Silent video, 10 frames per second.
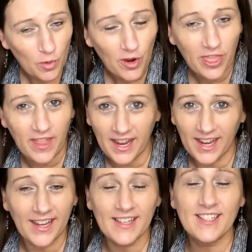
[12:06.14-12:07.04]
more
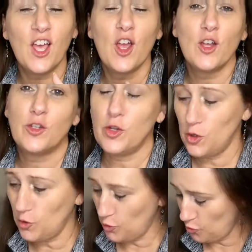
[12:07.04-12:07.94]
things
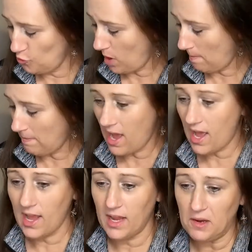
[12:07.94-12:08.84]
to
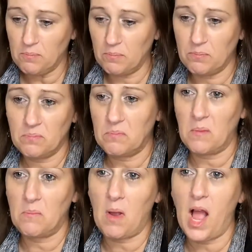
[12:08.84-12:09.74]
my
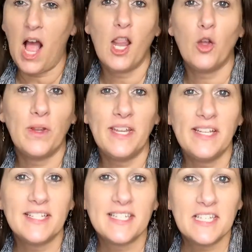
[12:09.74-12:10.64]

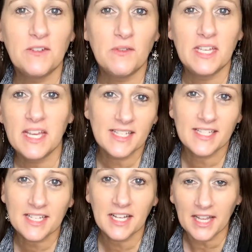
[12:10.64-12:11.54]
Halloween
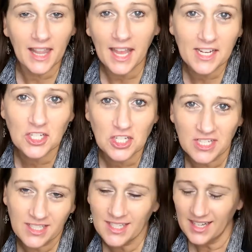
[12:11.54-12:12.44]
CVS
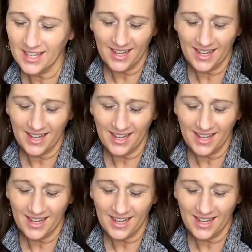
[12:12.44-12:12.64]
collection.